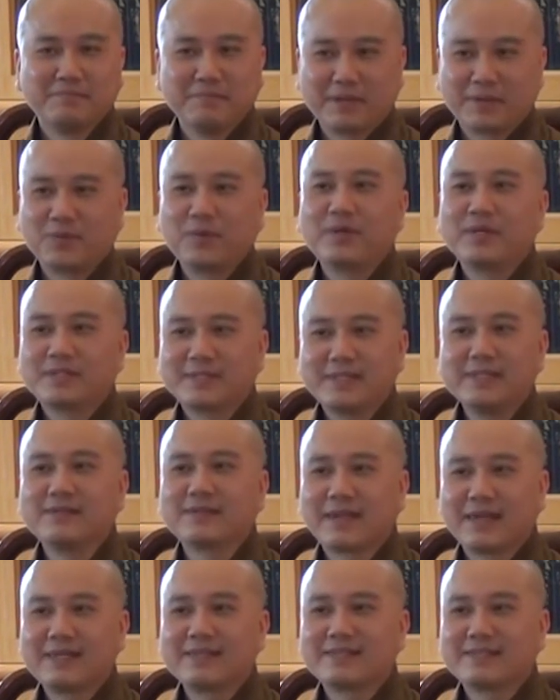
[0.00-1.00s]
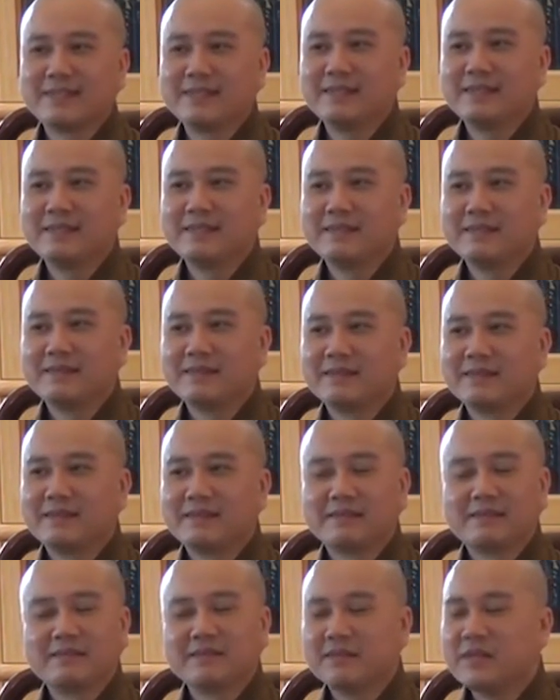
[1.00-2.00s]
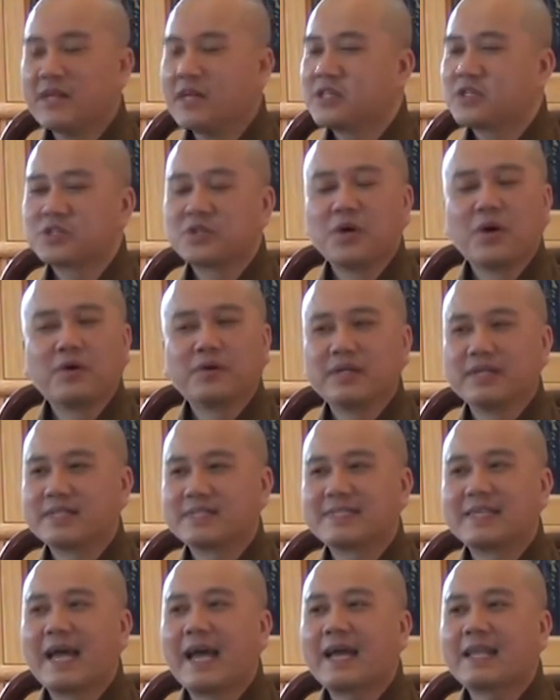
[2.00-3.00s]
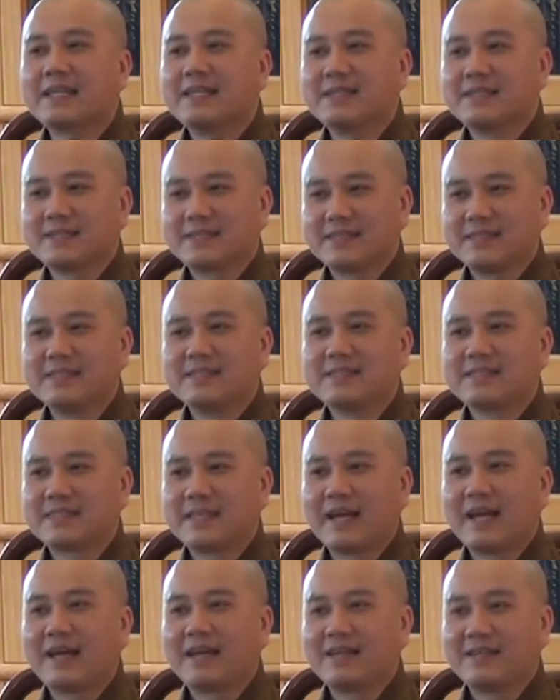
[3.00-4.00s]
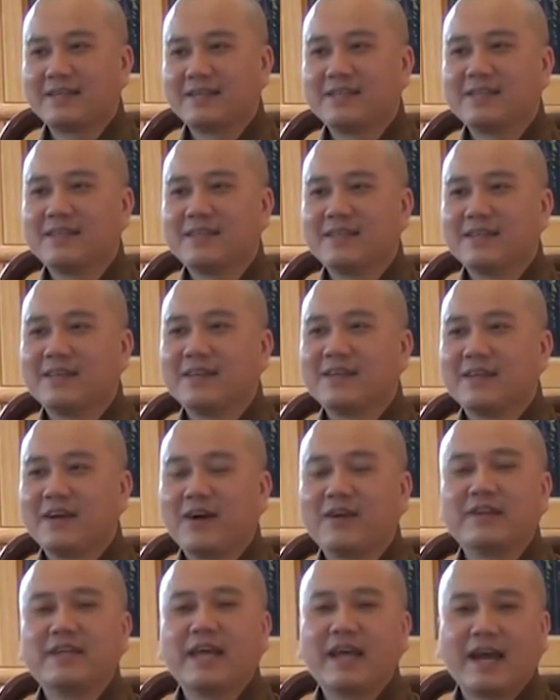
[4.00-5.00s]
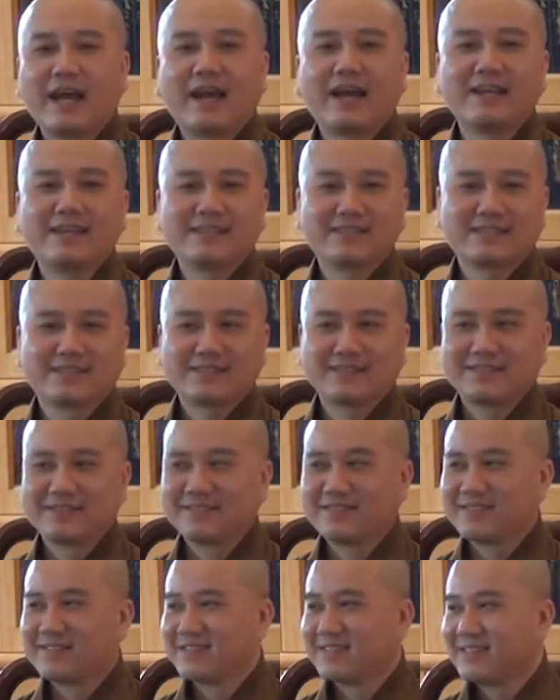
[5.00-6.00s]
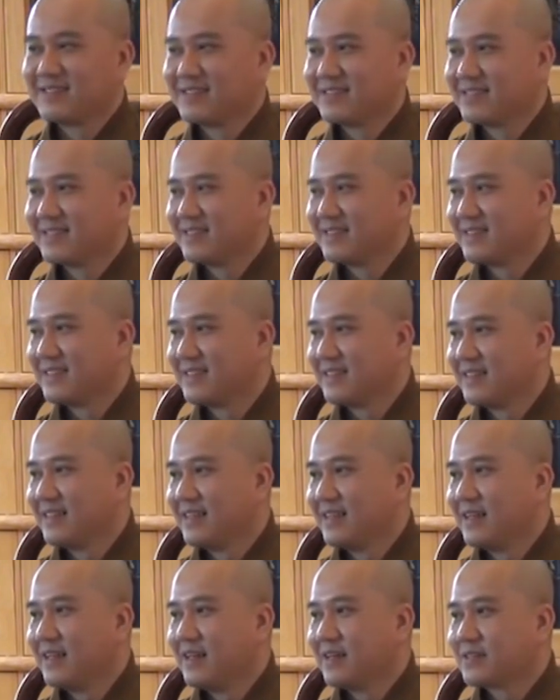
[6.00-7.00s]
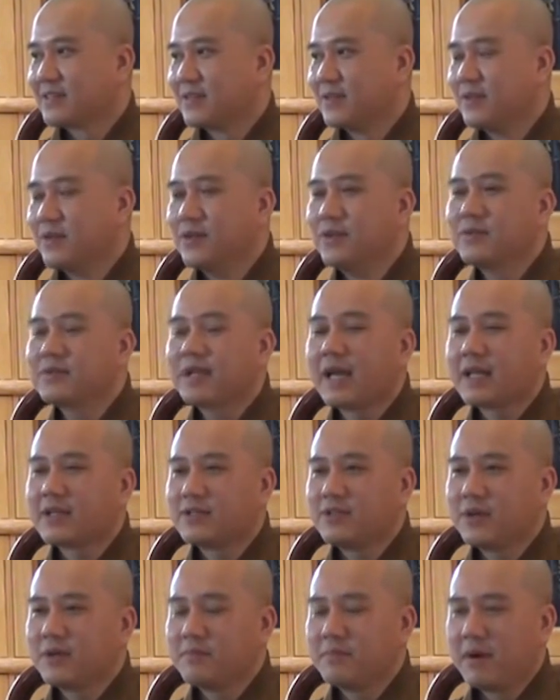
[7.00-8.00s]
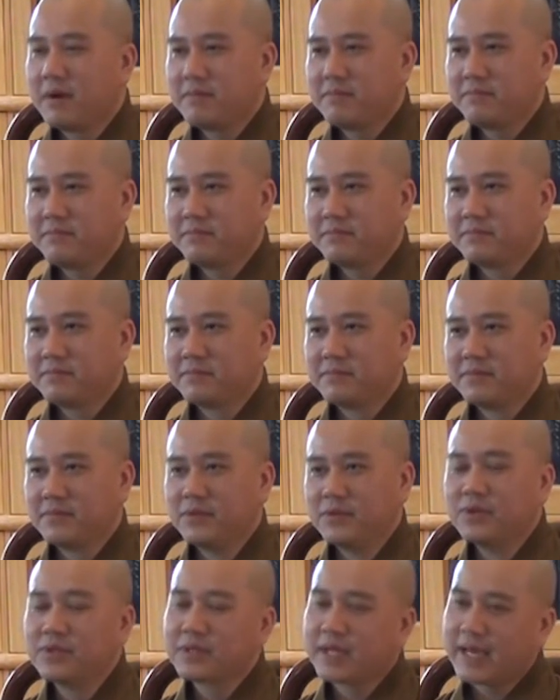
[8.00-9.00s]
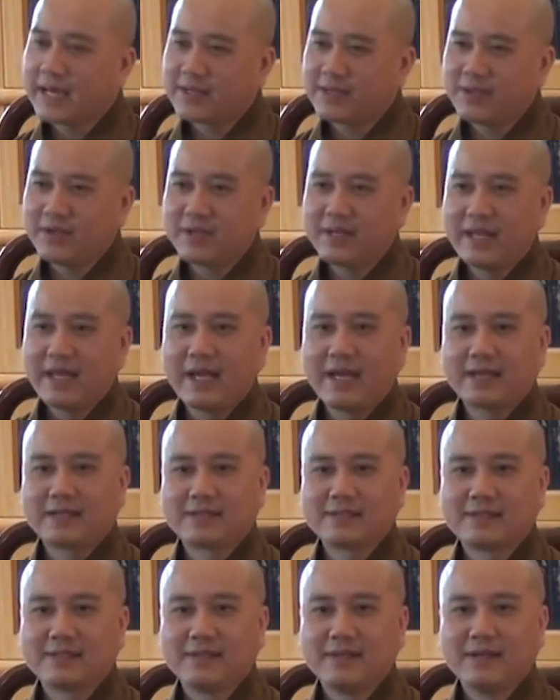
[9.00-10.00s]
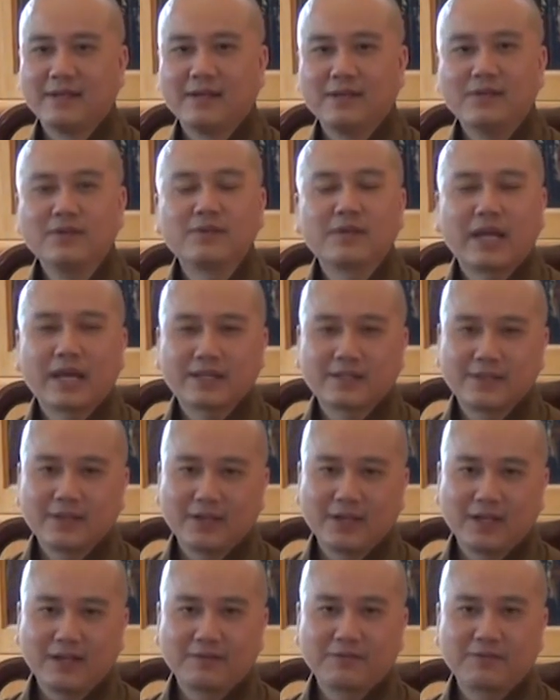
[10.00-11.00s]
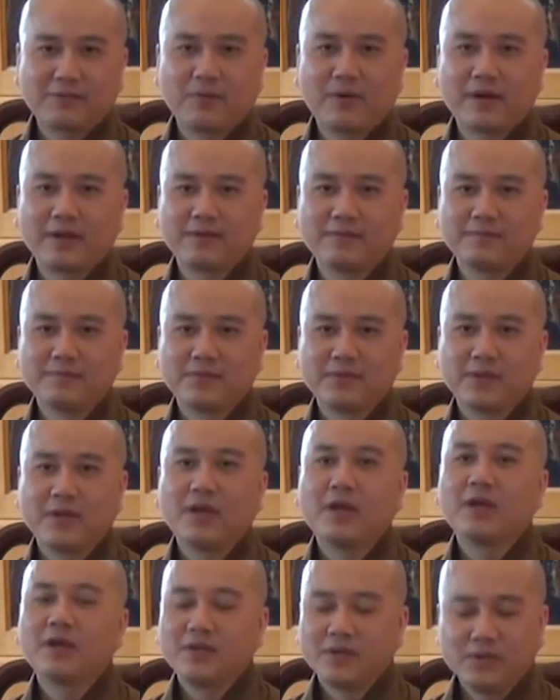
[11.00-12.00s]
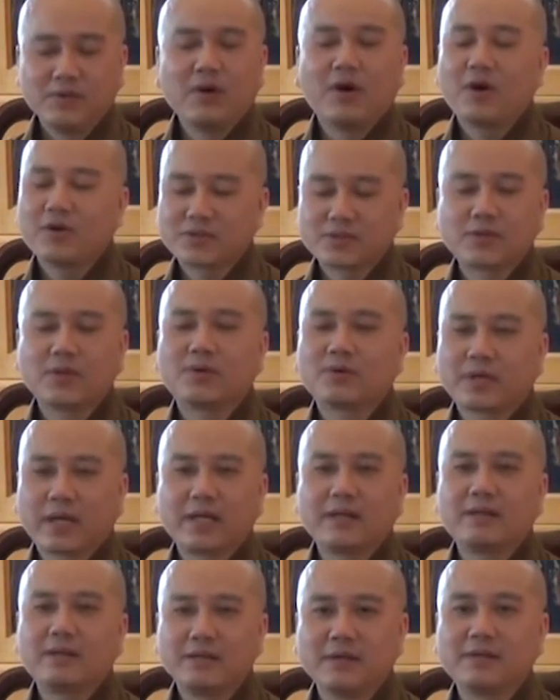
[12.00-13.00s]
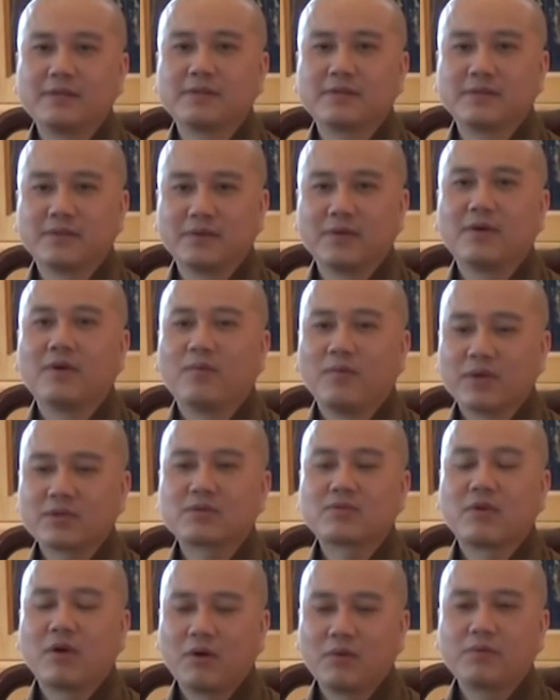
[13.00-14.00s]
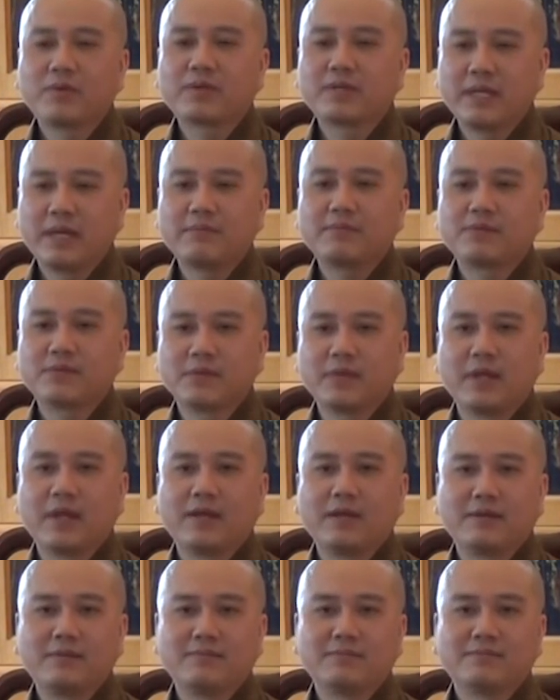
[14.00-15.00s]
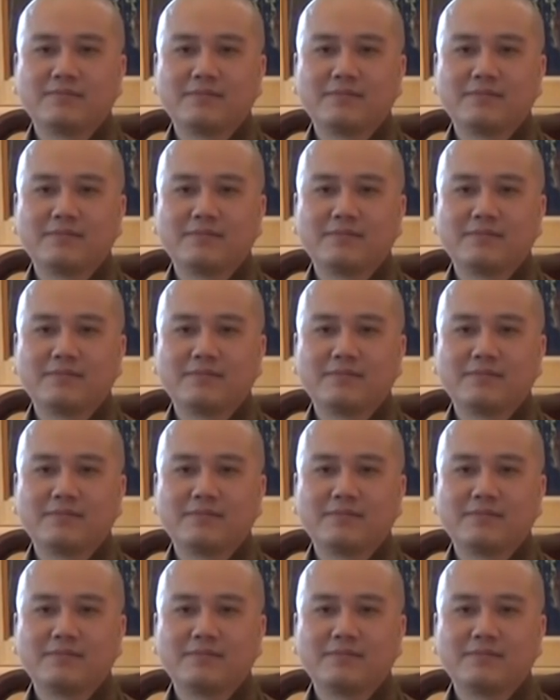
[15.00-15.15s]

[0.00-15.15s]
but we still can see they show the sadness inside on their eyes. So look at your mom, look at your dad, look at your loved one. You also can learn what's wrong with them today.